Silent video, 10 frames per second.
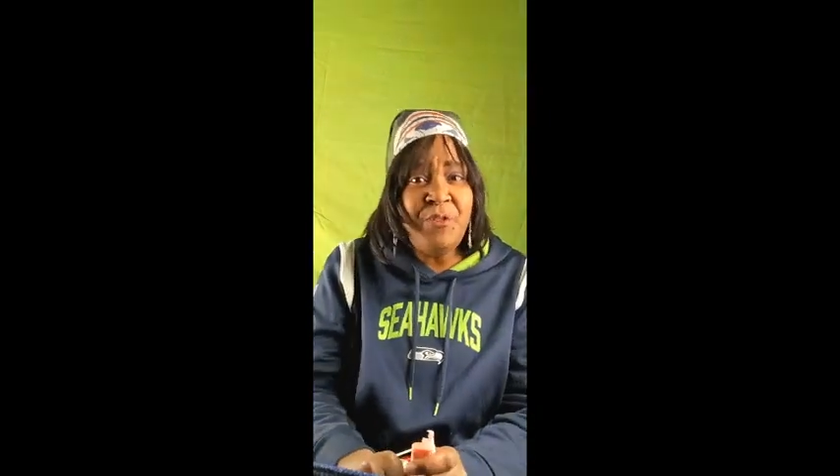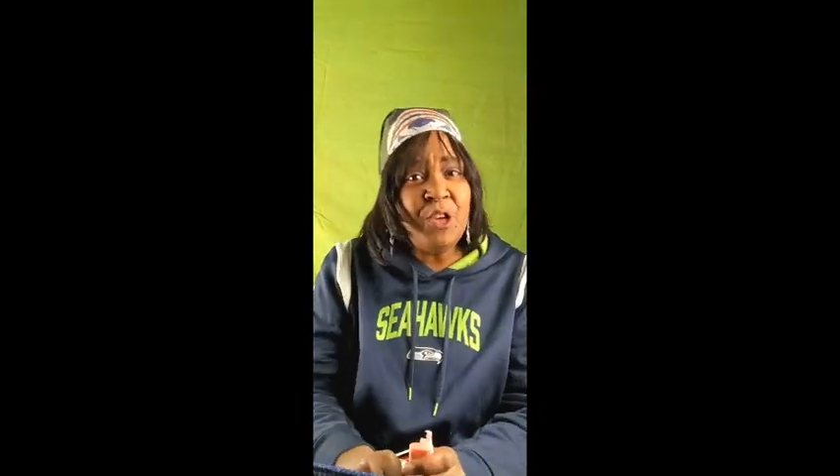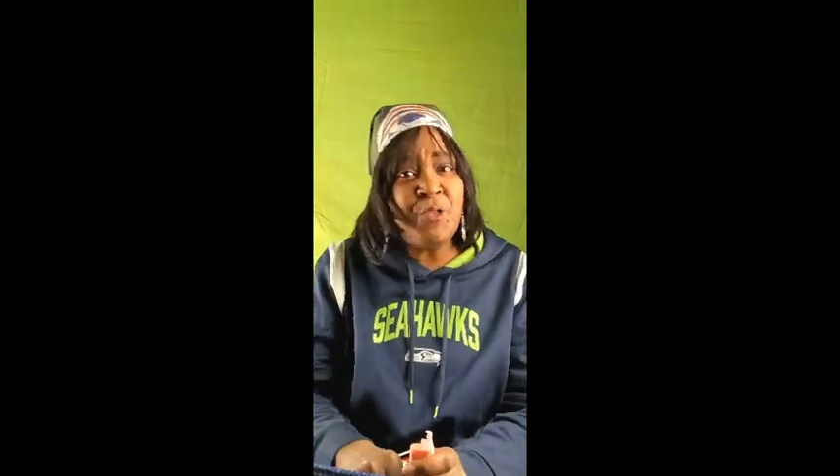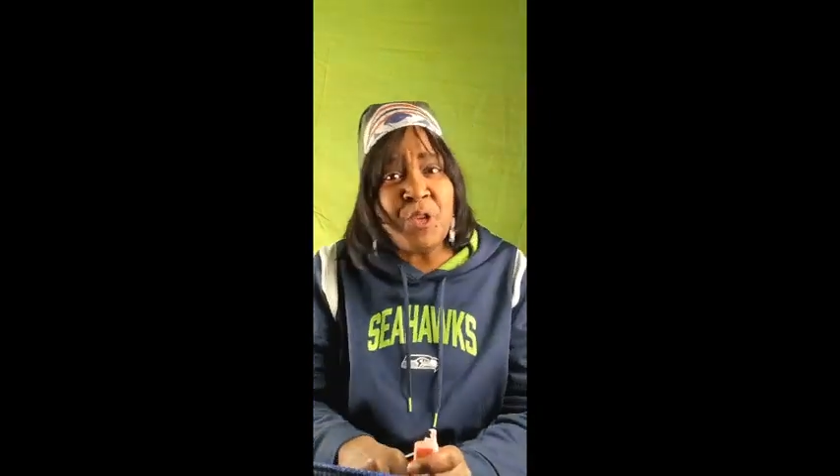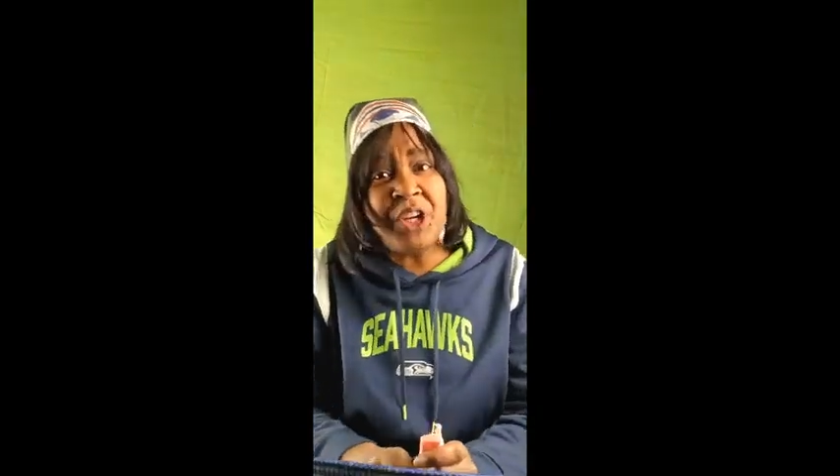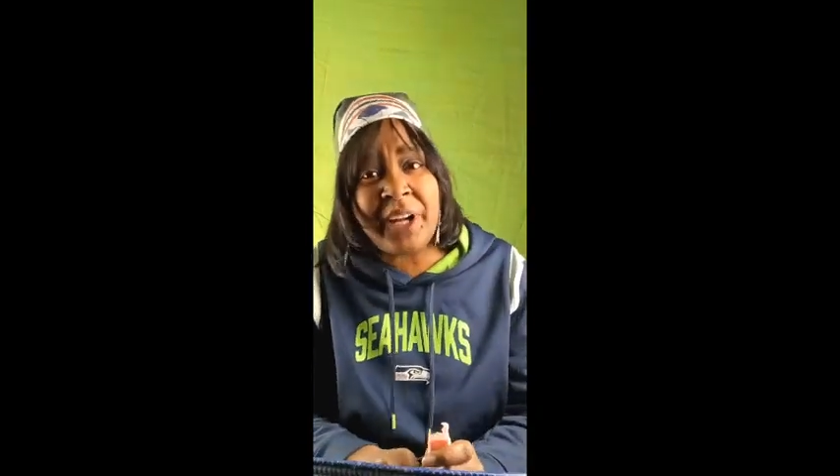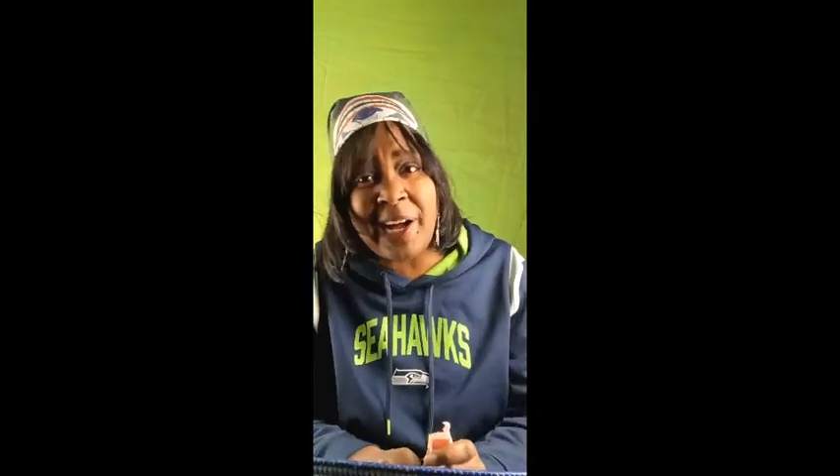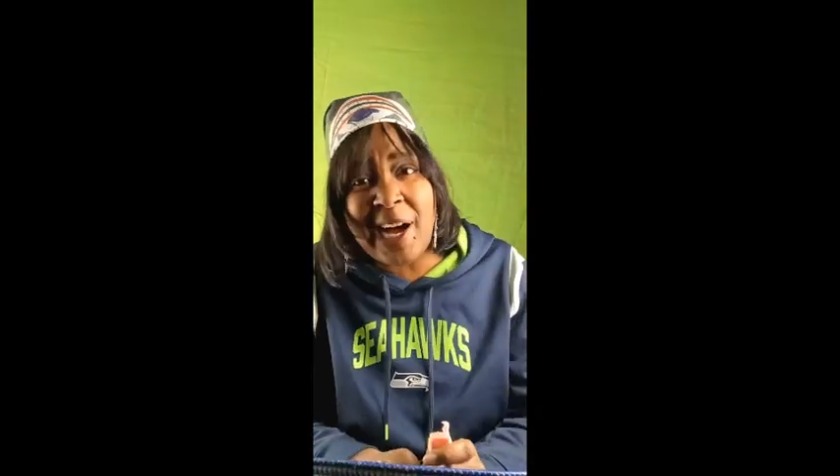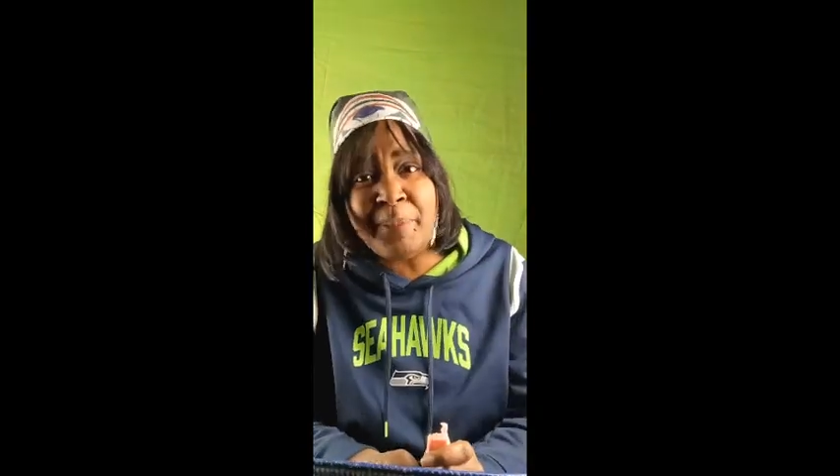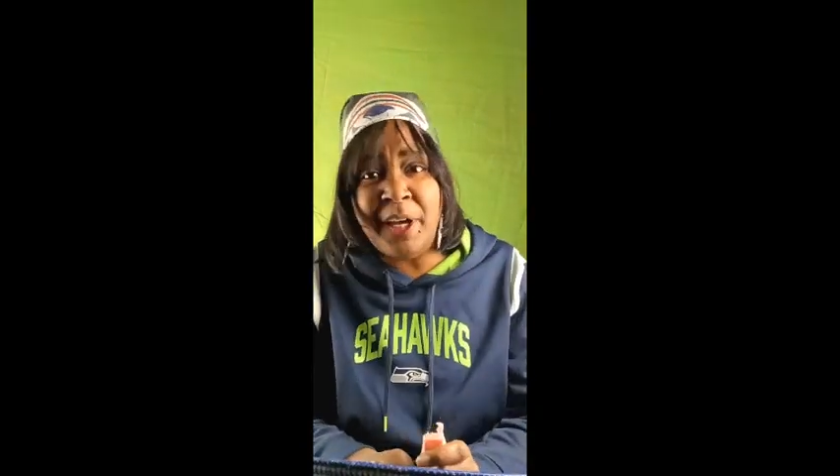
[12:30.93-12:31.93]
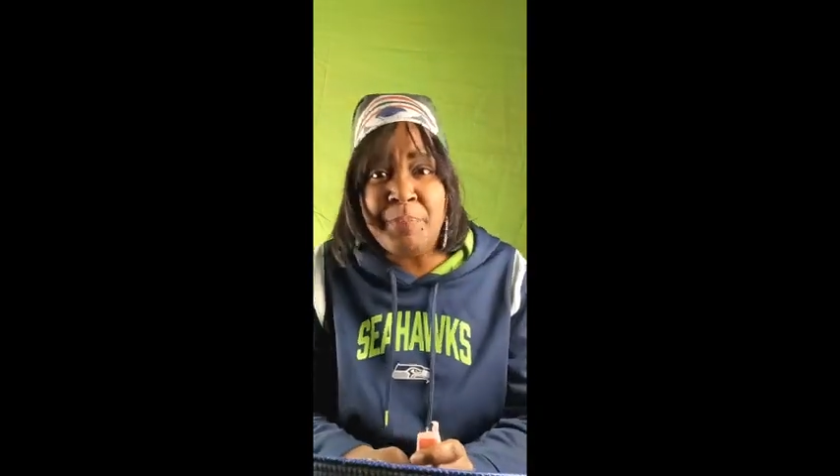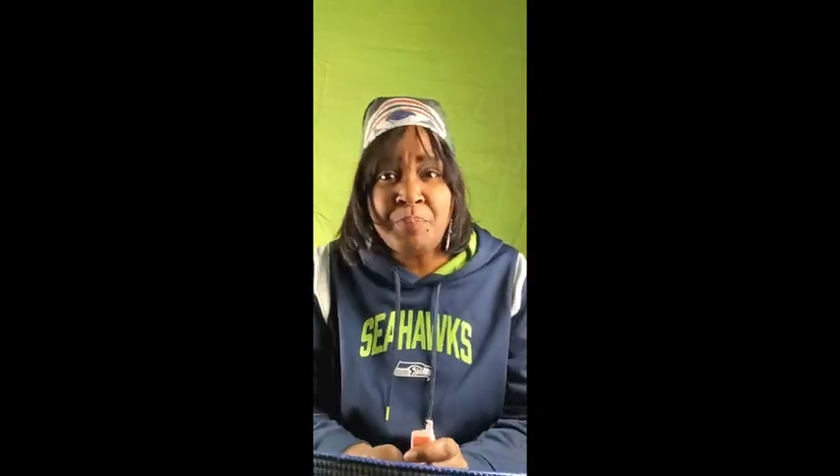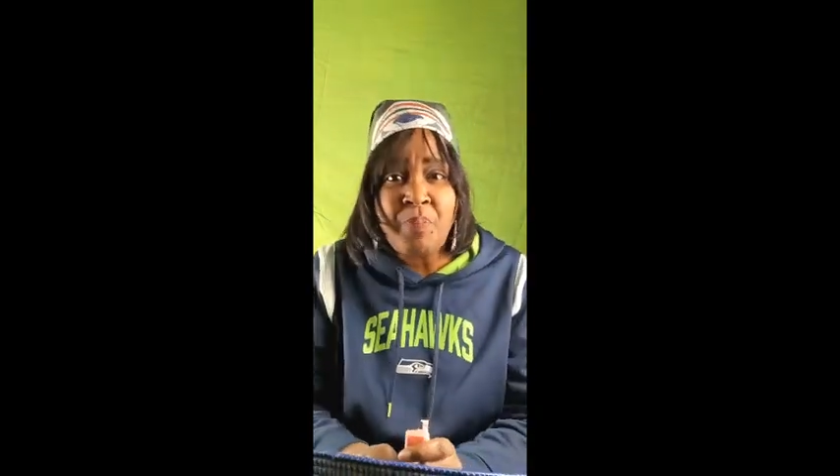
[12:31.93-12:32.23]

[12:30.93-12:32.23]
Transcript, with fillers: Feel free to comment.